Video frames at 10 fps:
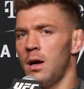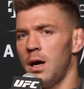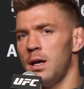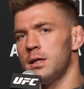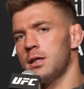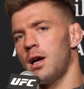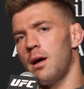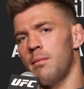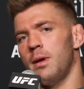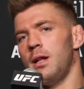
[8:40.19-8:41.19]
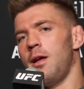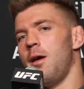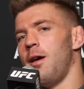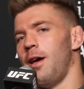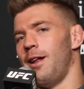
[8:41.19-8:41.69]
Anytime in
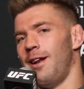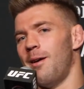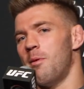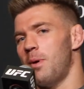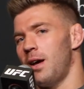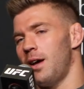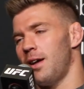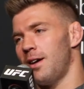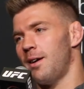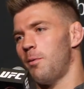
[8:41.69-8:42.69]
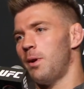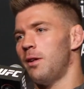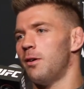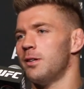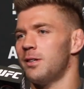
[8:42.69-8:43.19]
MMA, when
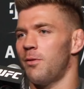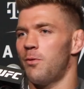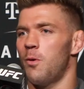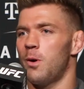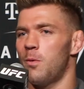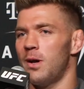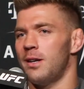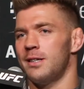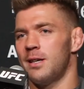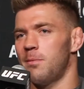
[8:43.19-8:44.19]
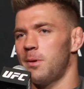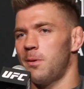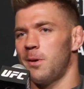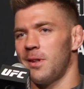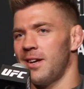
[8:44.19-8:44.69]
the odds are 4-1, there's something
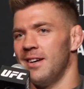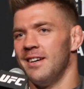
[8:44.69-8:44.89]
wrong there.